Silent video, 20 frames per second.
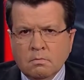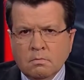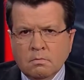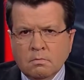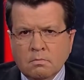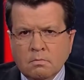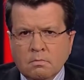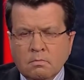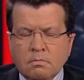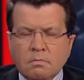
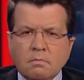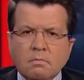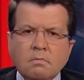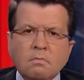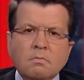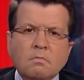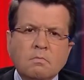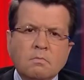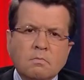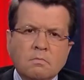
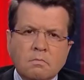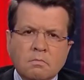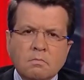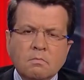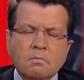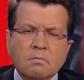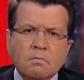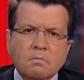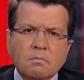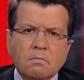
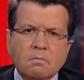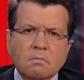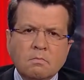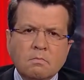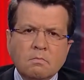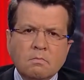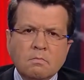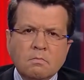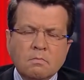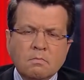
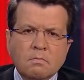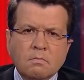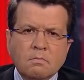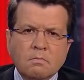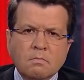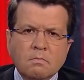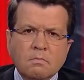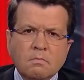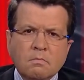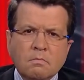
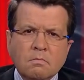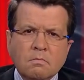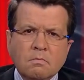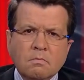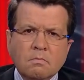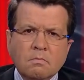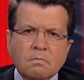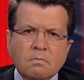(silent)